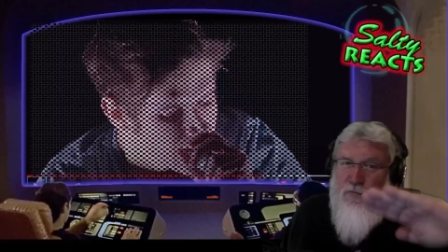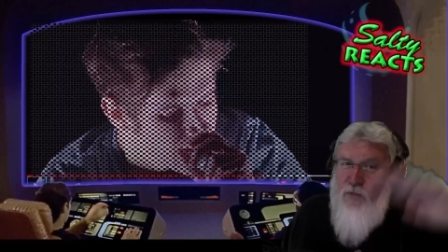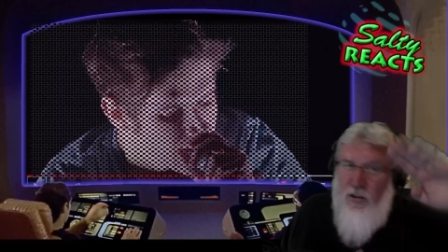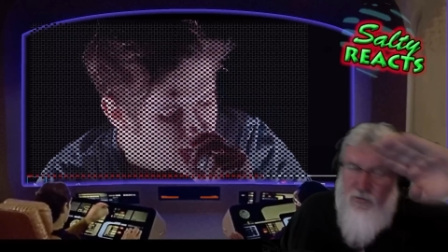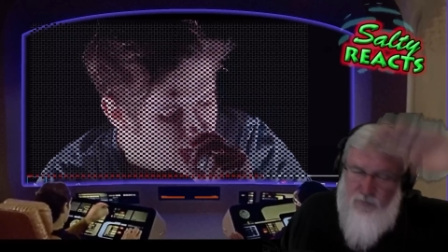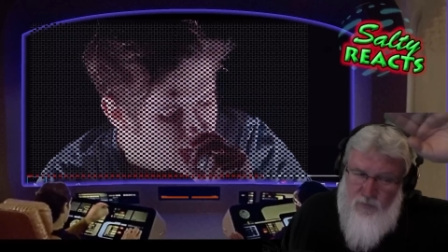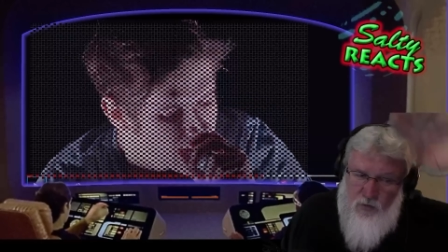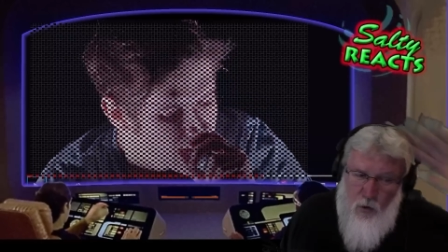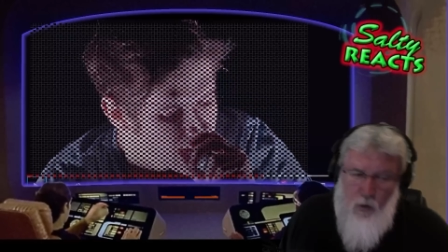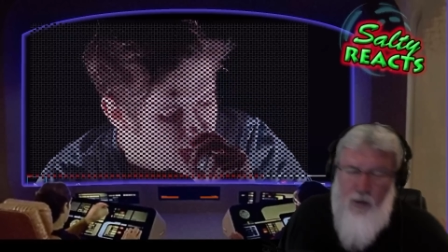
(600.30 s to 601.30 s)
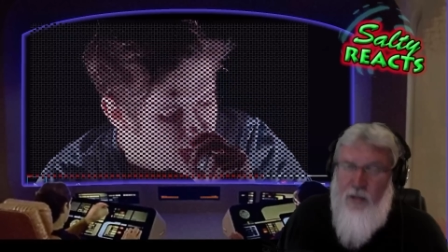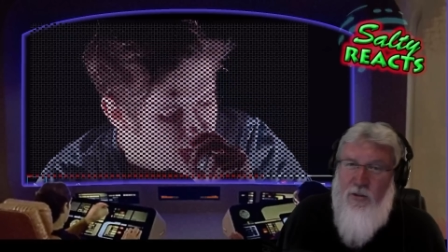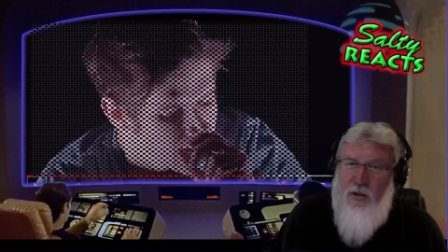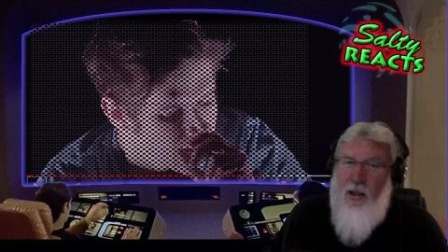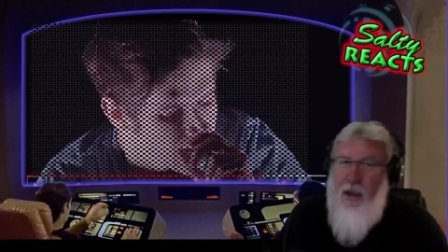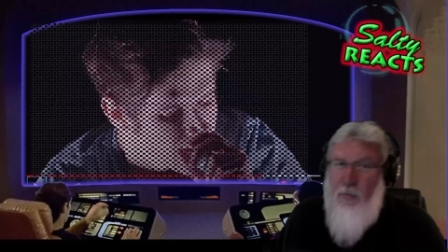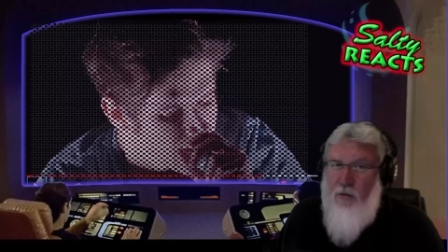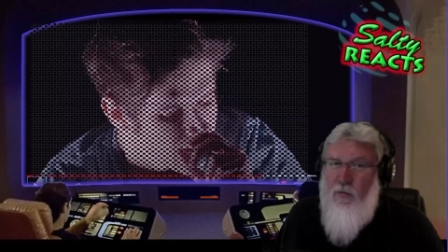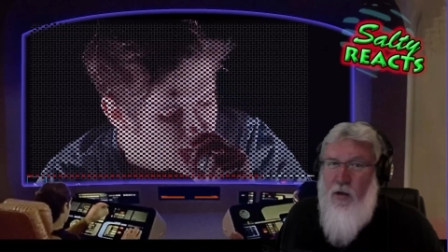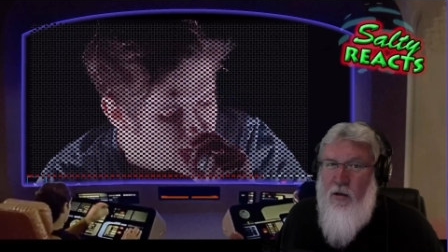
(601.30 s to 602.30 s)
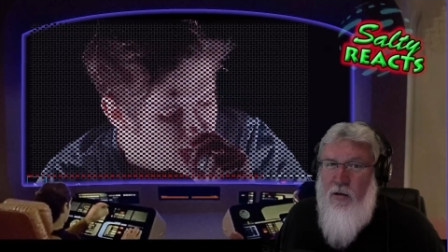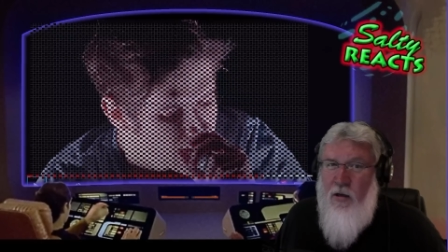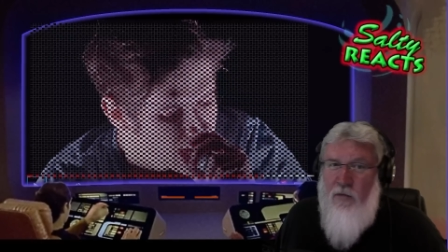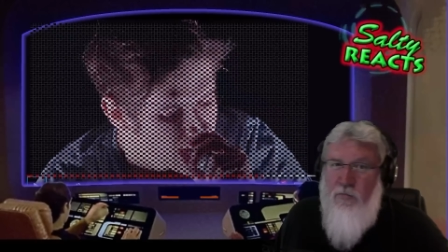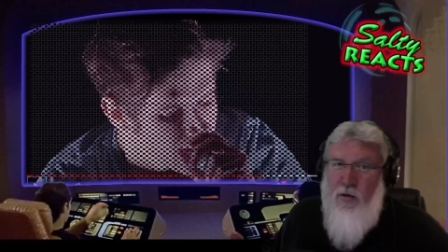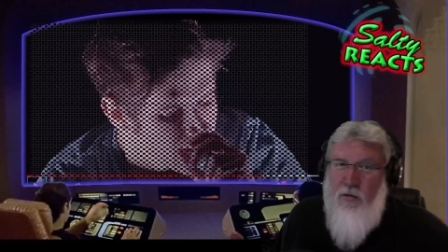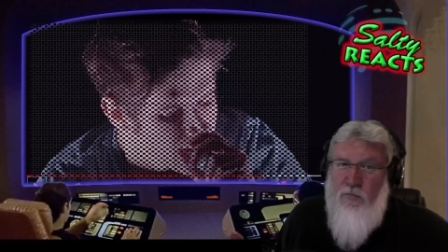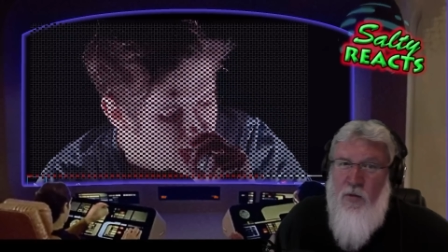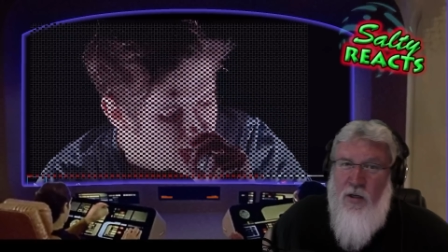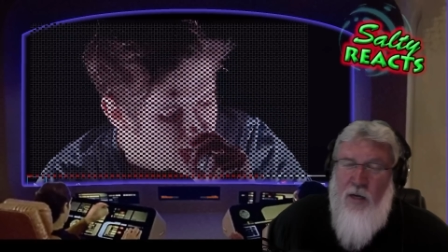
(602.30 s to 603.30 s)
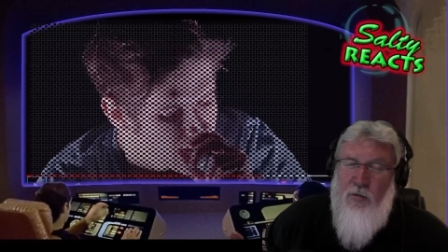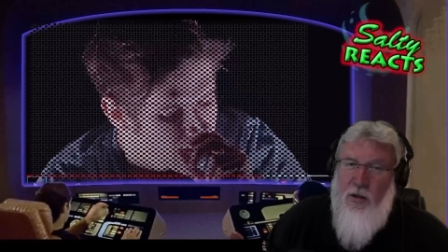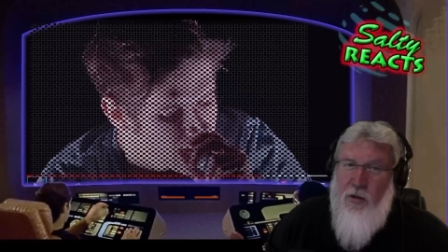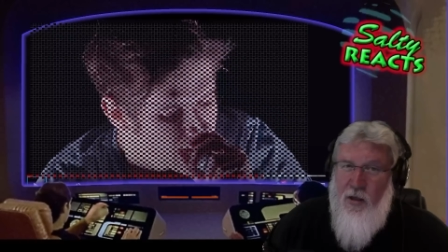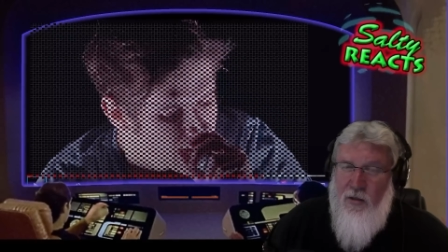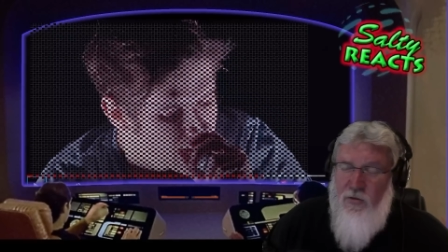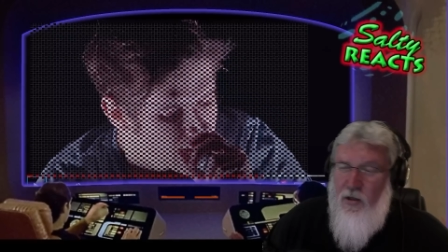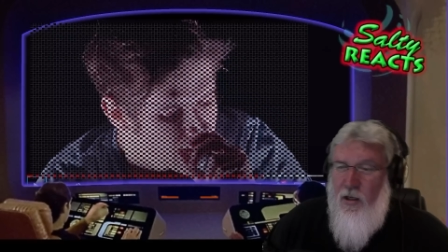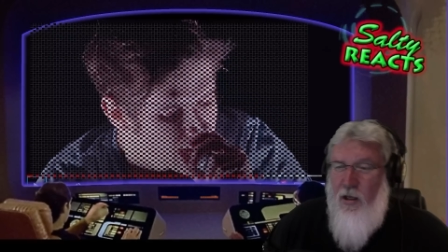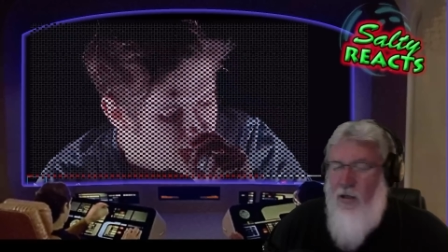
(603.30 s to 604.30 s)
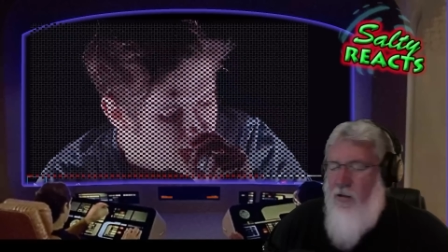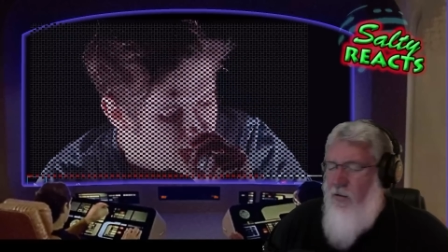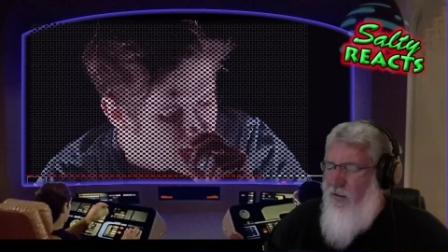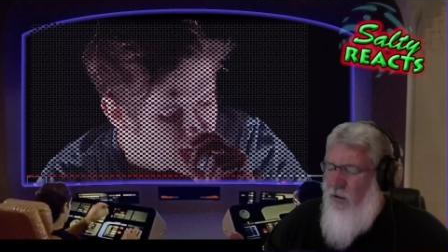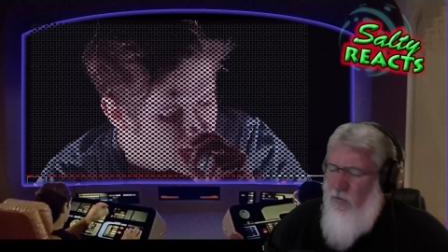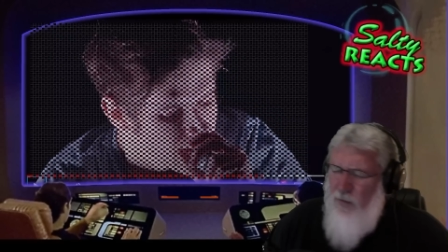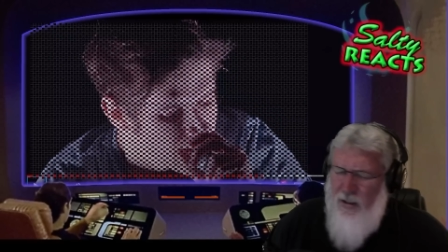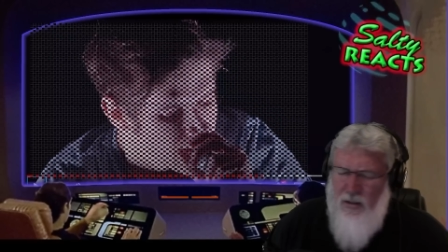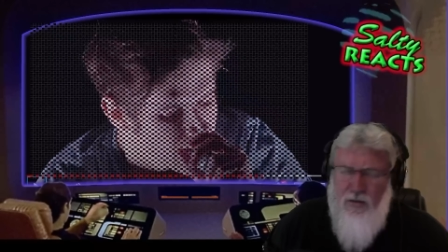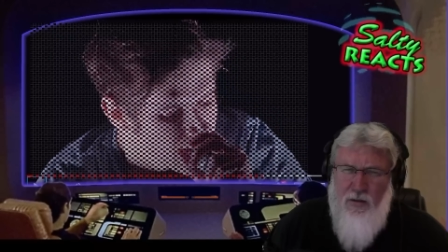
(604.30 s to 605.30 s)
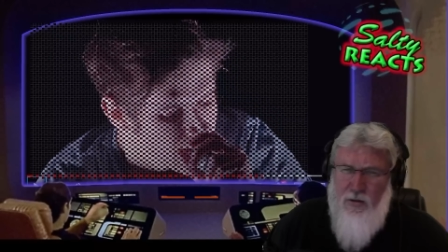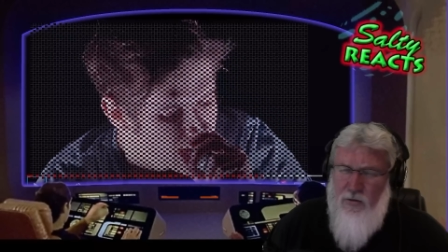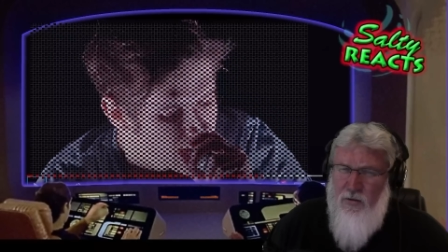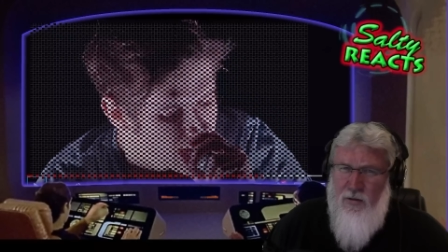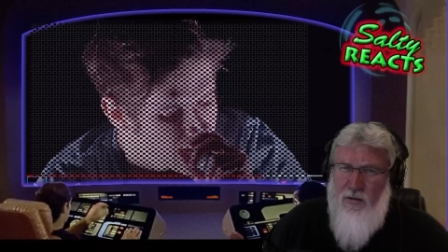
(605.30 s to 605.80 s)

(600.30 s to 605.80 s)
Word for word: just toilet slammed a, a, a, a couple of things, and oh my goodness,